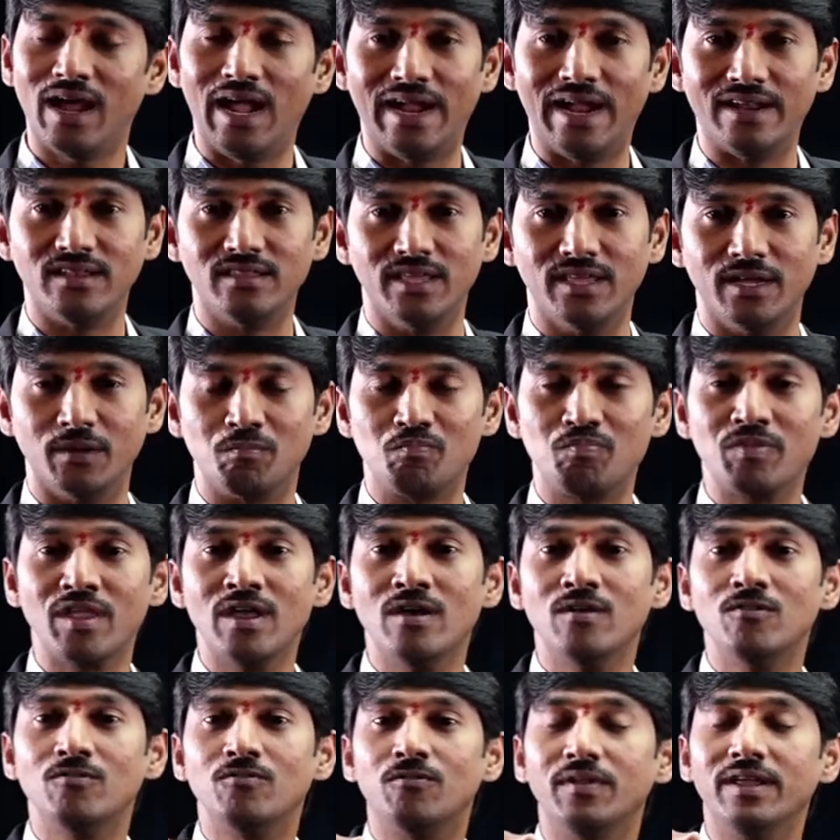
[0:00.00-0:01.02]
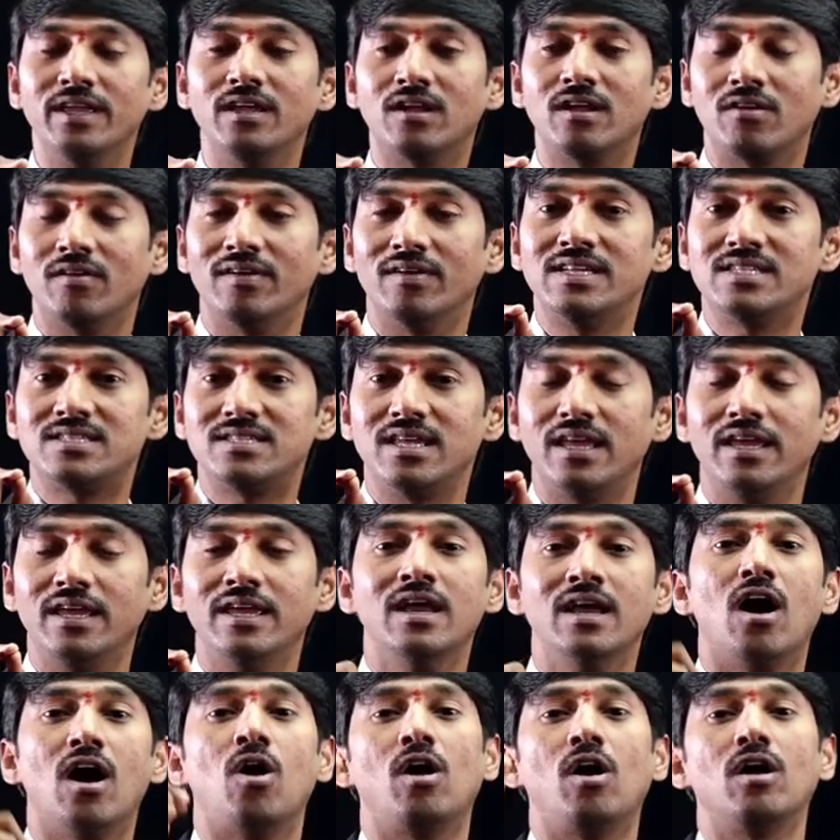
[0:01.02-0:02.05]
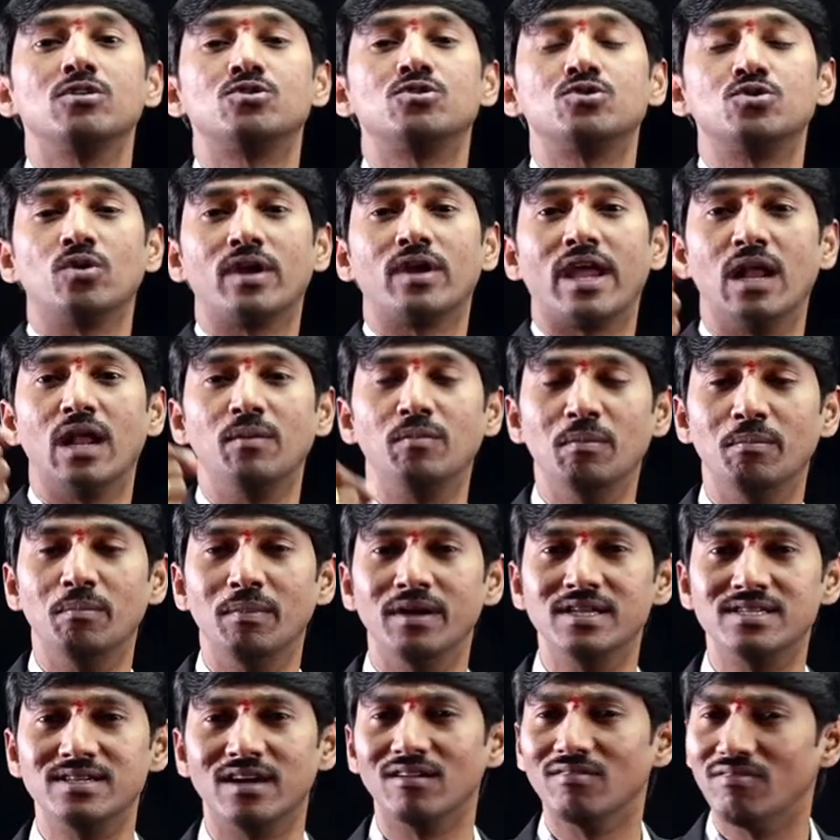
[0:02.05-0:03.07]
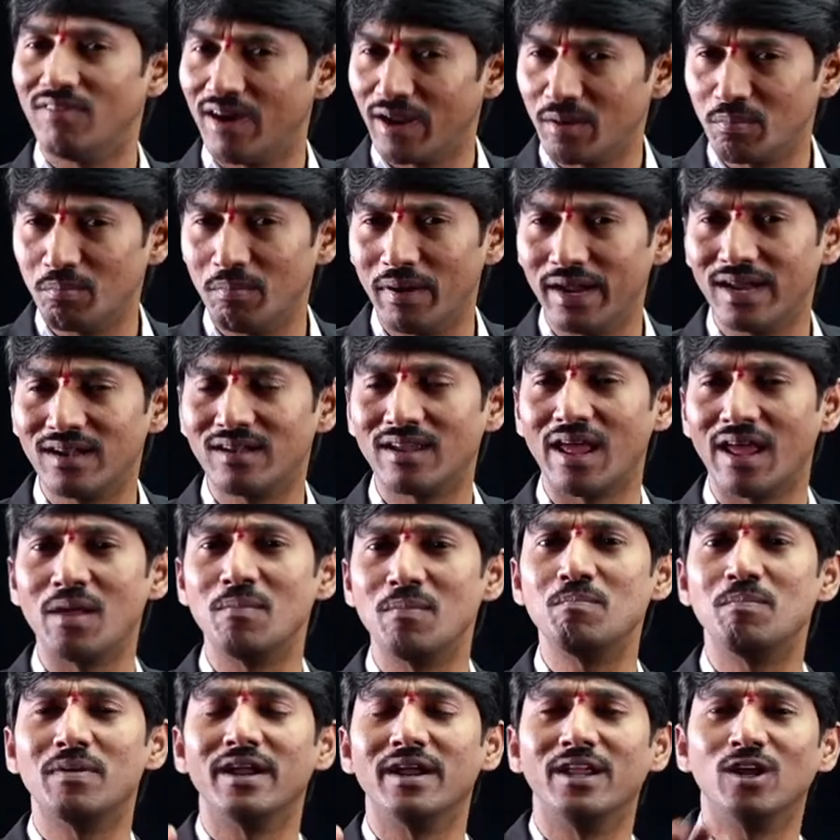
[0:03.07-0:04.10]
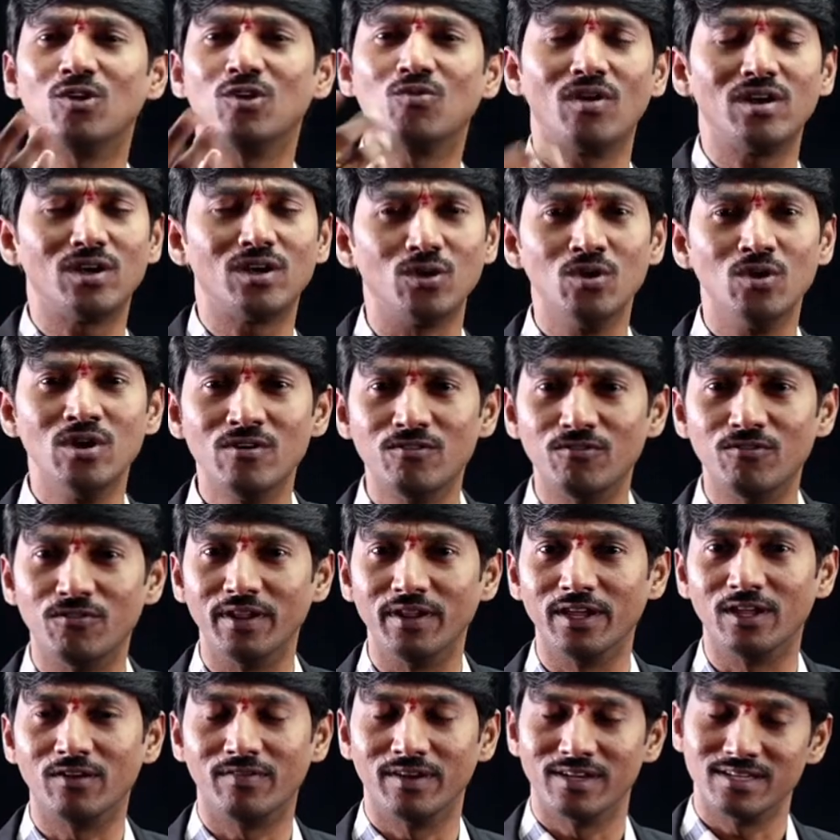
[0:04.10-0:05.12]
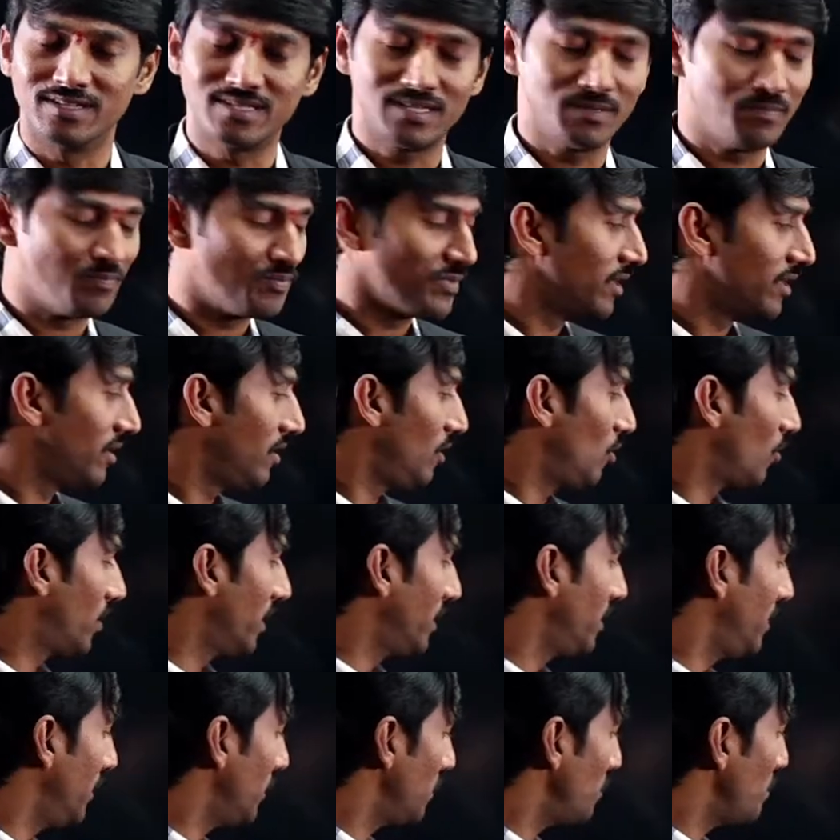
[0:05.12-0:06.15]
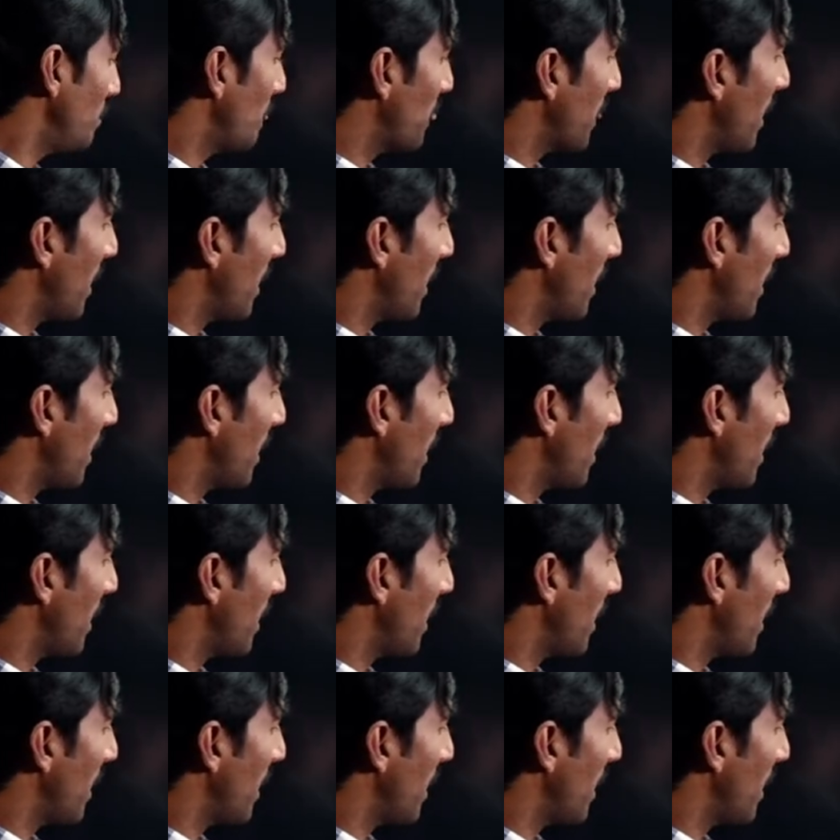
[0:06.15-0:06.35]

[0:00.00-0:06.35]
And then frequency also can be measured, 1 by time period equal to frequency. Look at here.